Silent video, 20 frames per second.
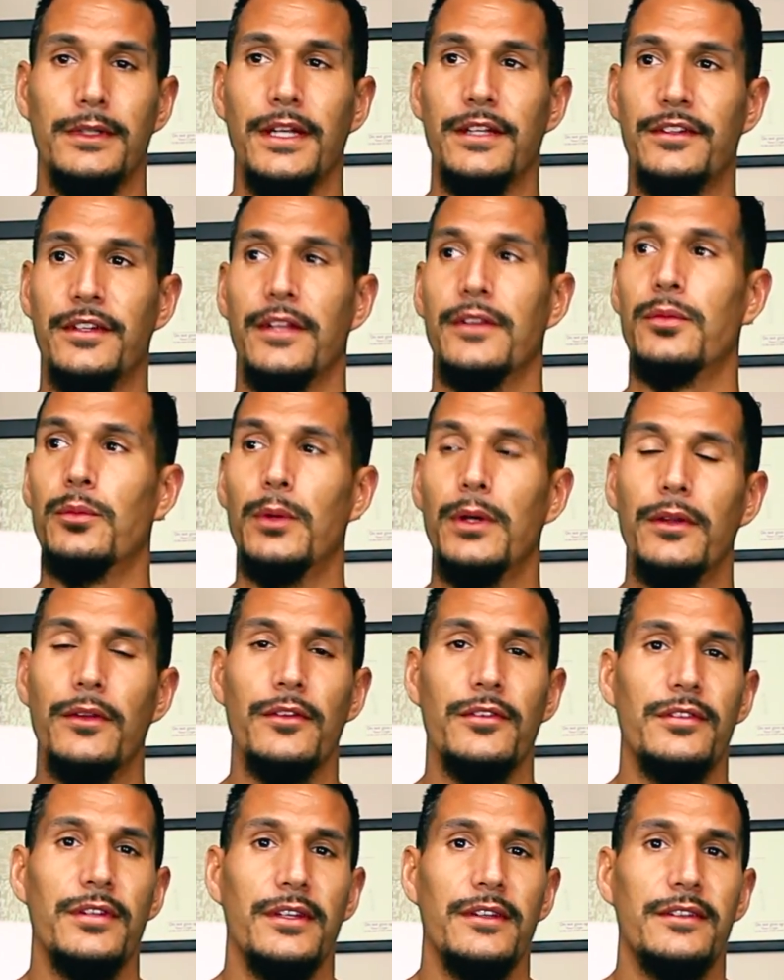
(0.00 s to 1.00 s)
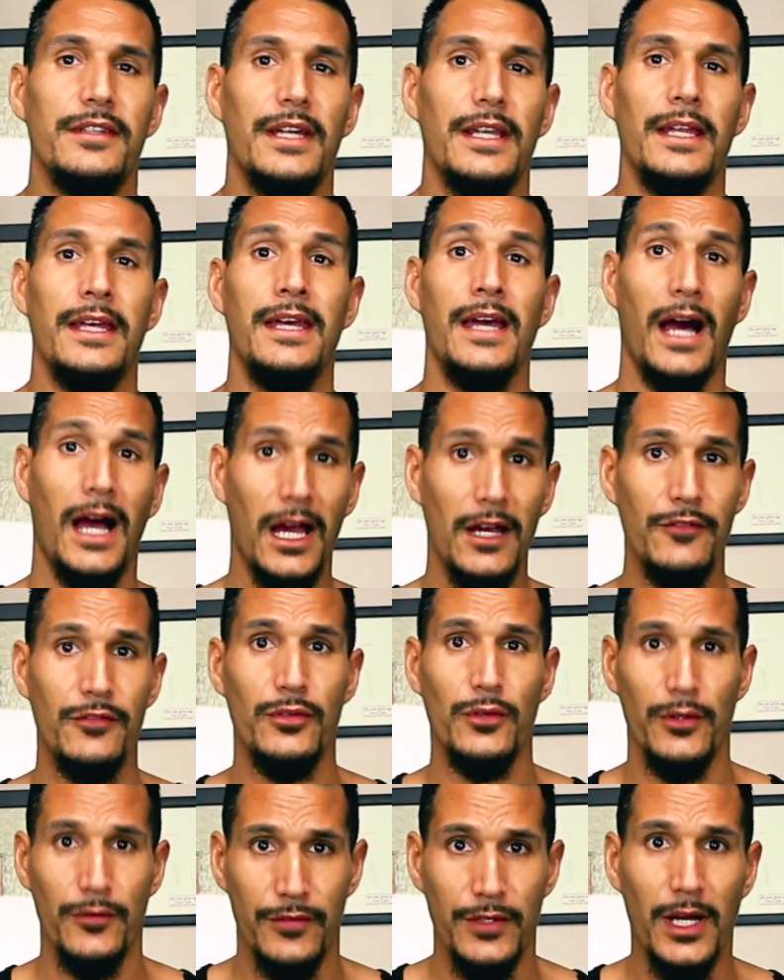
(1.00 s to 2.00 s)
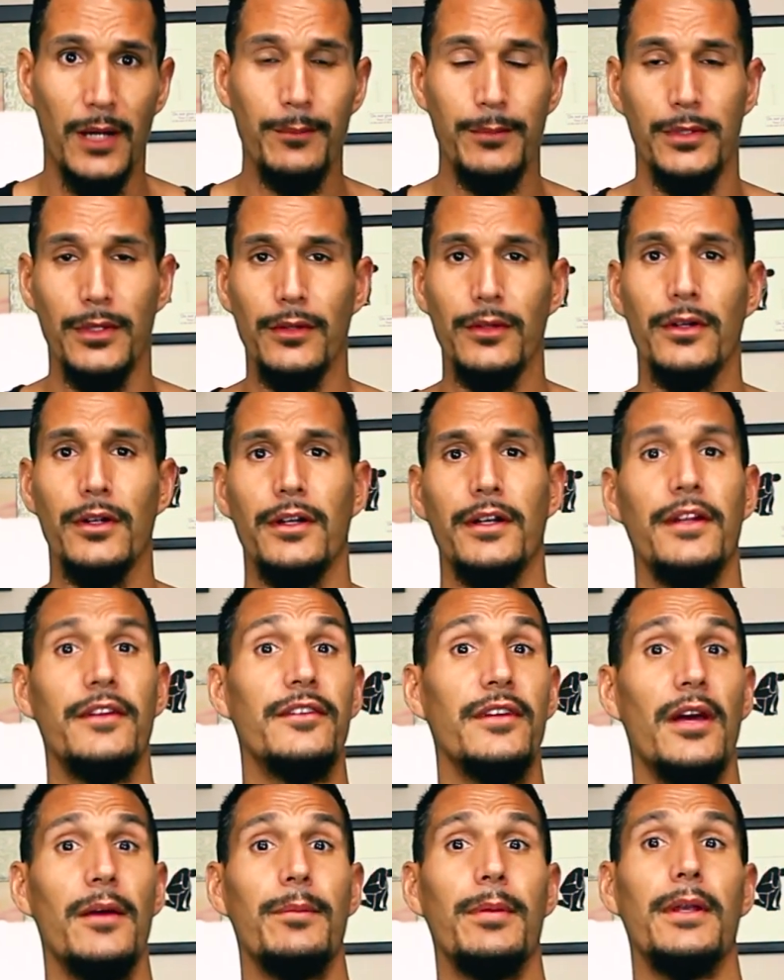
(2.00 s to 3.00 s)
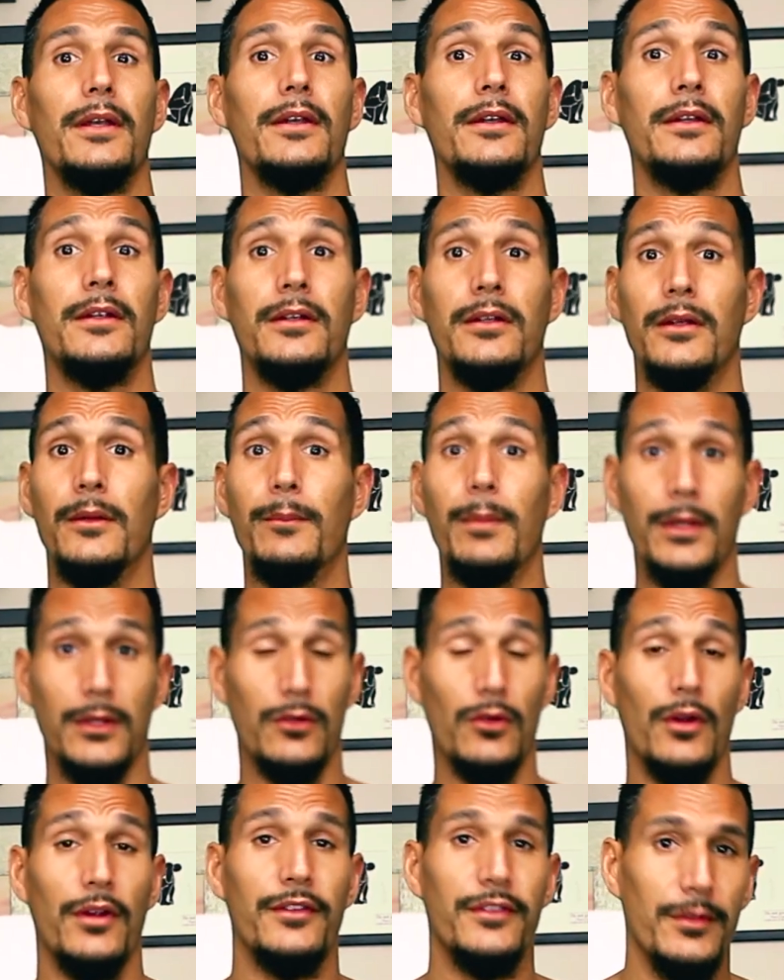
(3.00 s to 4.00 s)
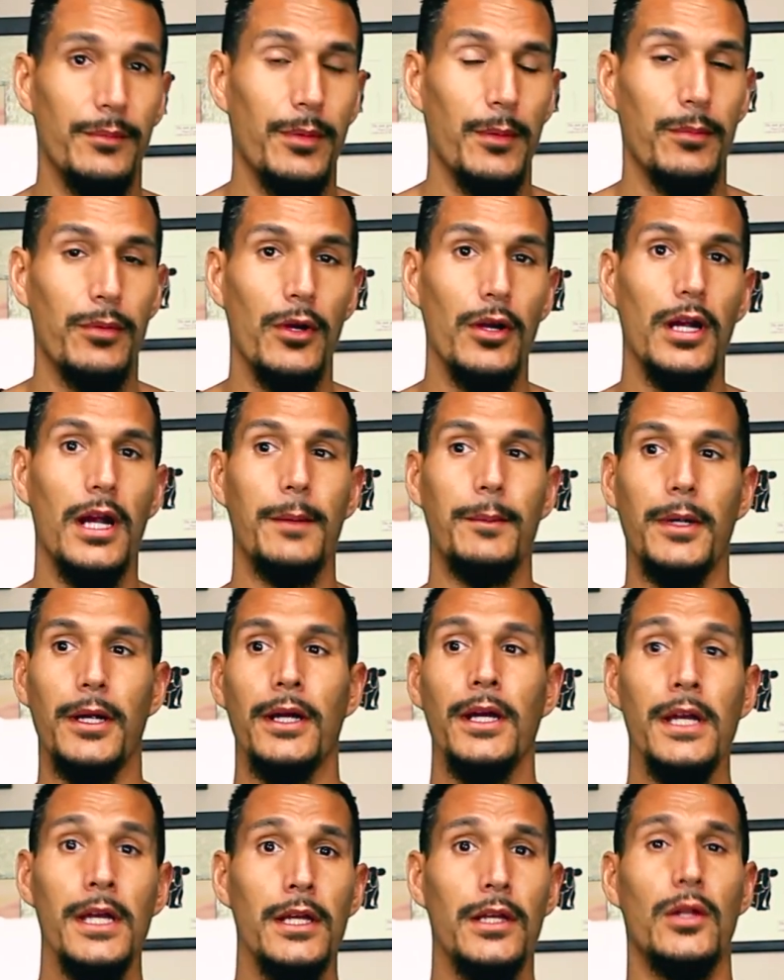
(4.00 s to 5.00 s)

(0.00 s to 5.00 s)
it, it's one of those things that I've sort of come to learn as I've been been growing Simple Programmer.